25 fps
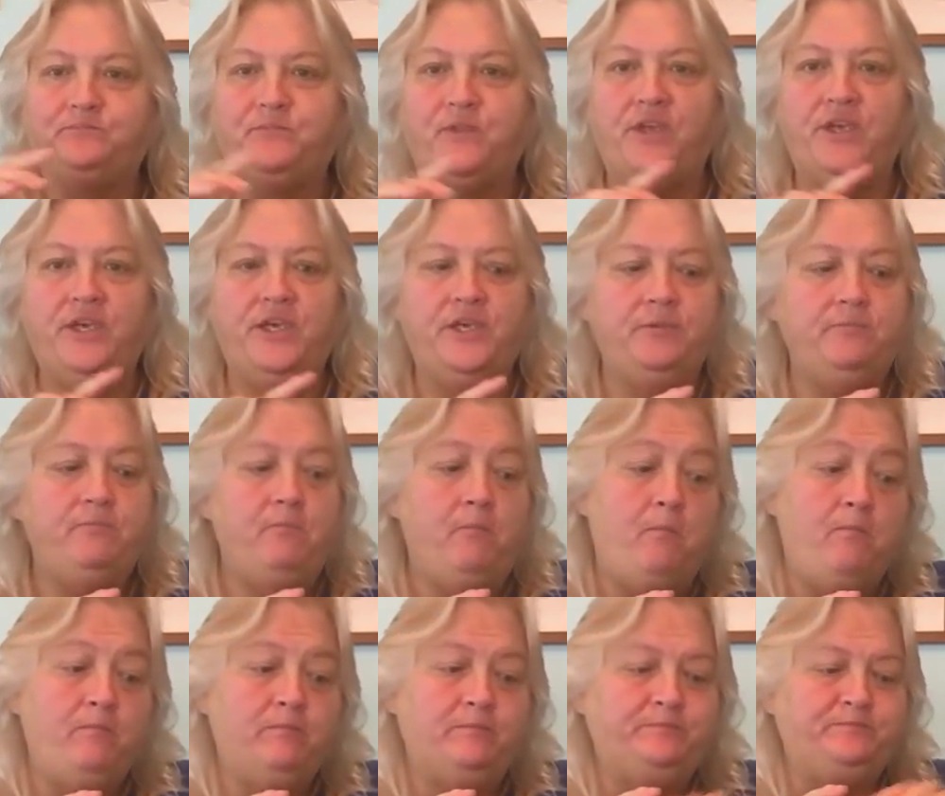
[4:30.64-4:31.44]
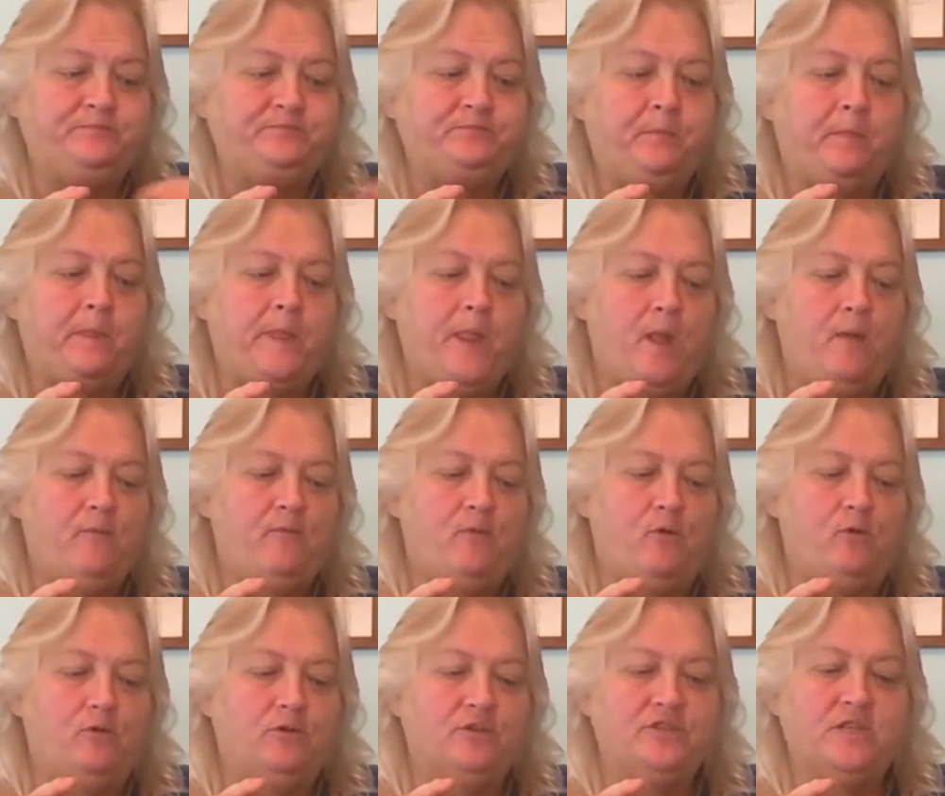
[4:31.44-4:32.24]
Then,
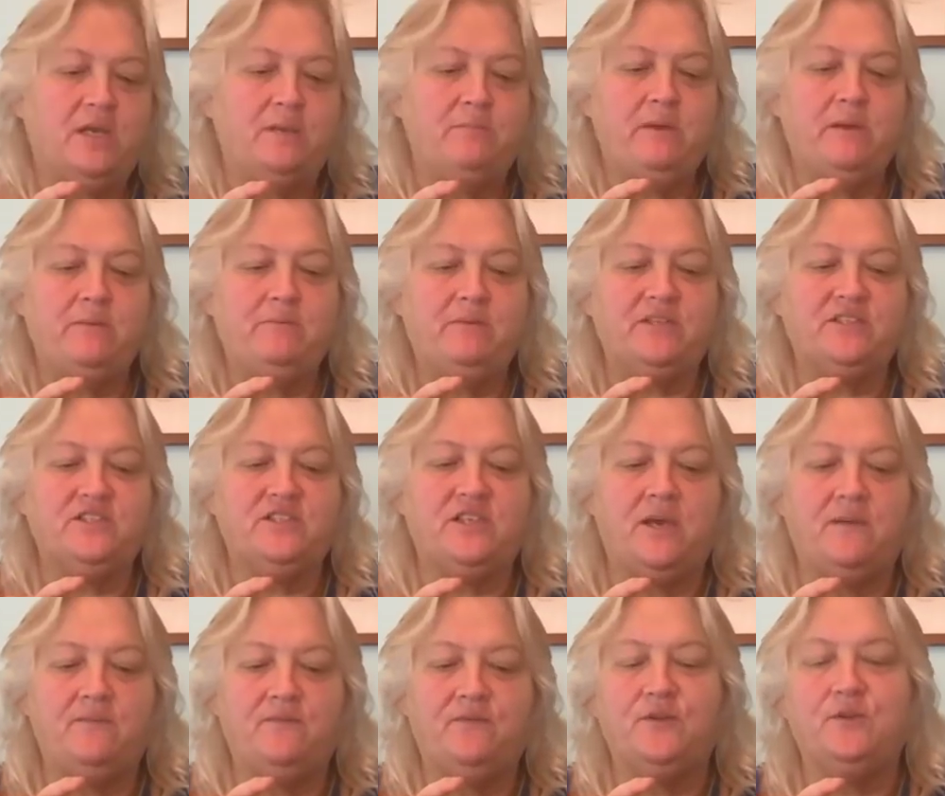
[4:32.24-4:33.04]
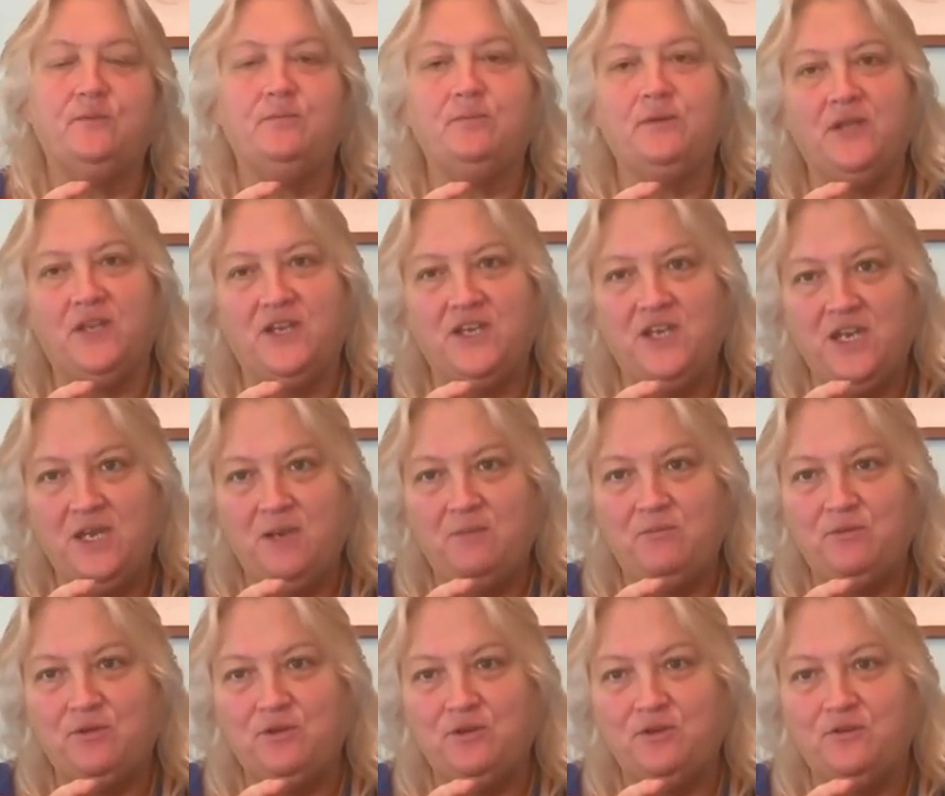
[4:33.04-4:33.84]
of course, I made my stop for the plain
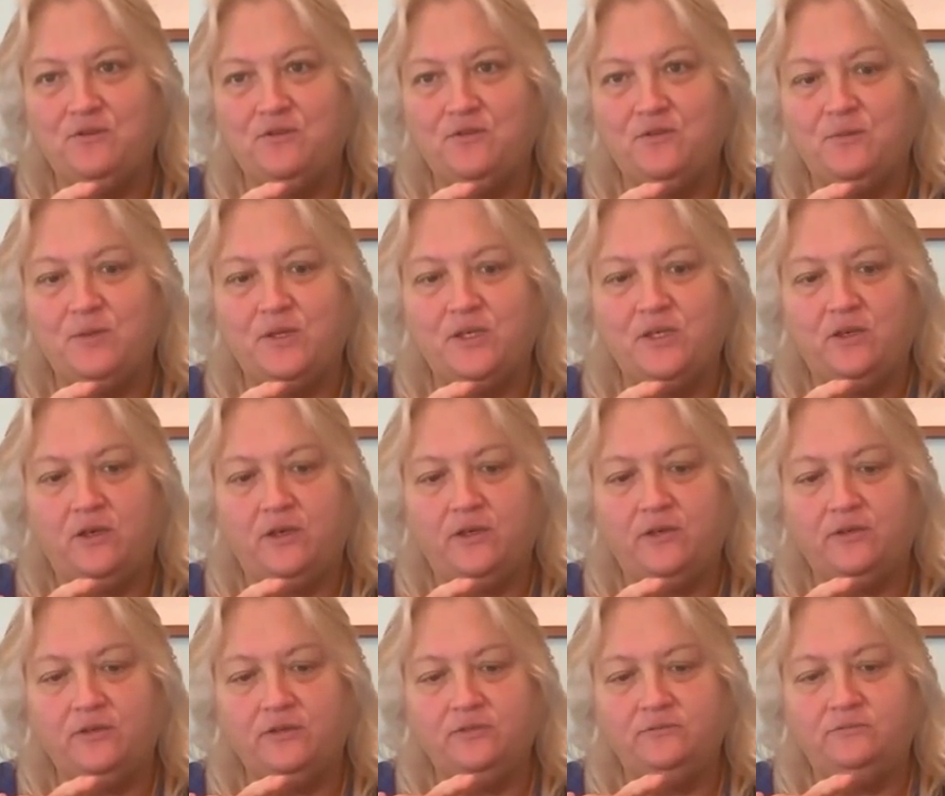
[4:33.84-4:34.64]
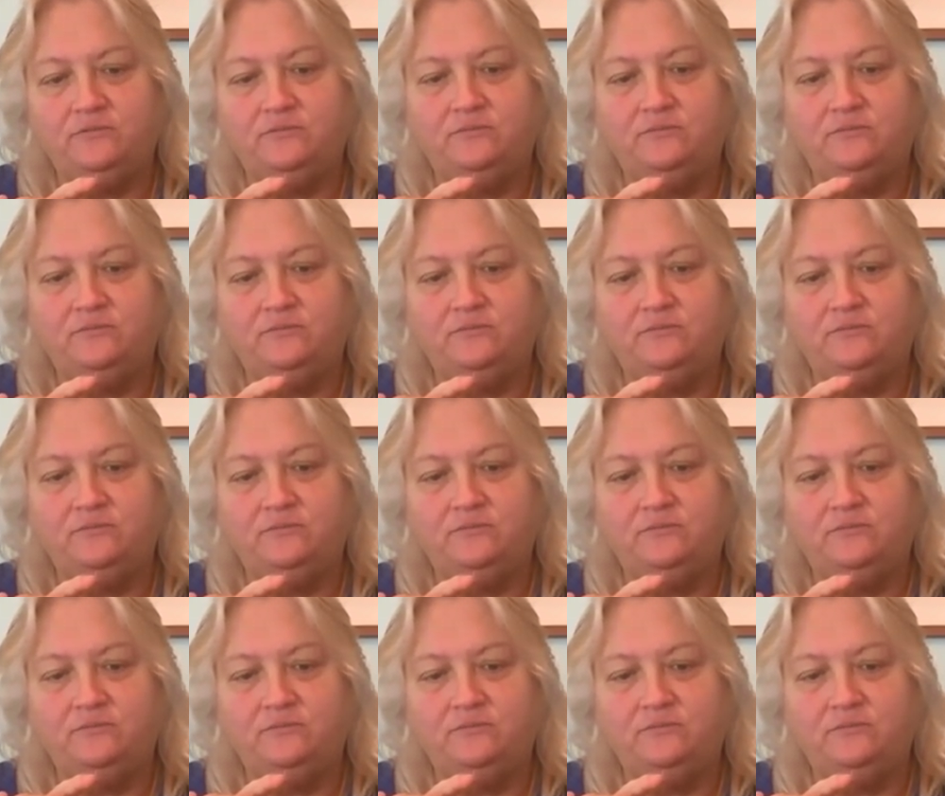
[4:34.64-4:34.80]
hamburger for my daughter.